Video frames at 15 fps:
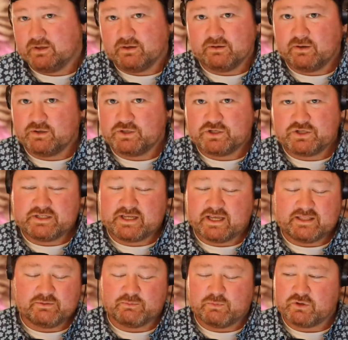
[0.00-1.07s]
she's had the
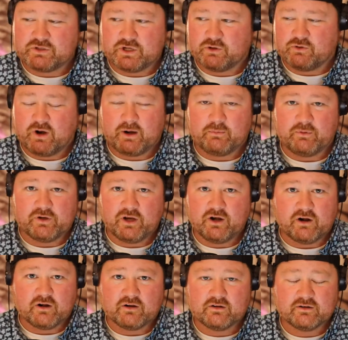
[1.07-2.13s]
most incredible year.
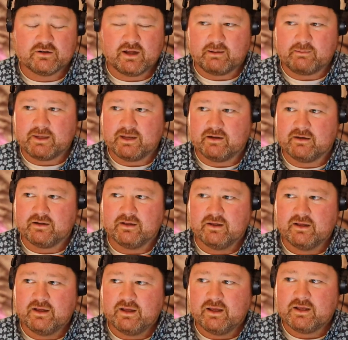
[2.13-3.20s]
I mean,
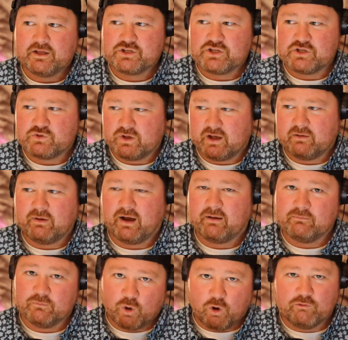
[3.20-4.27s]
she's
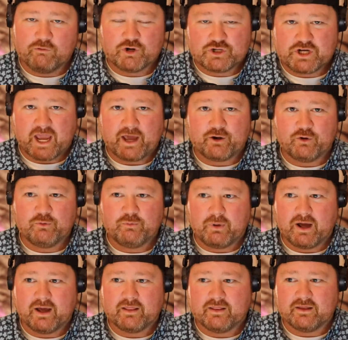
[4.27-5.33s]
overshadowed by
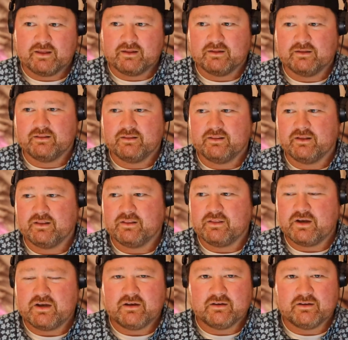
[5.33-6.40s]
the
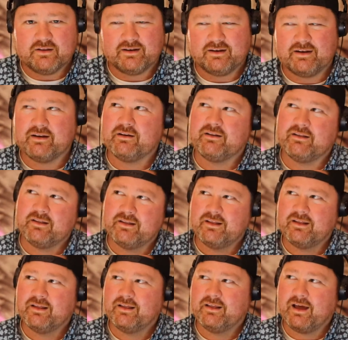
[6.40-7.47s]

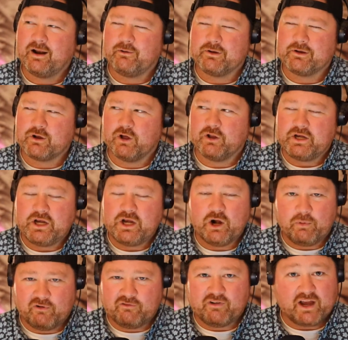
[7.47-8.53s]
I don't want to call it near
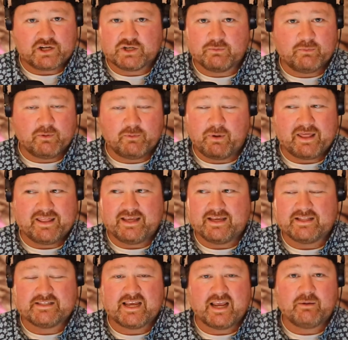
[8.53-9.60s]
perfection, but by the
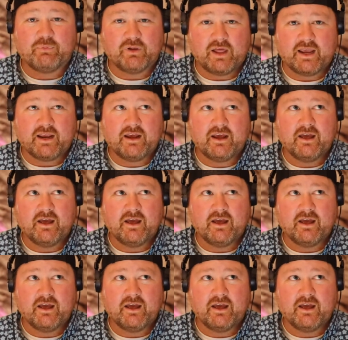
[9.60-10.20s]
insane play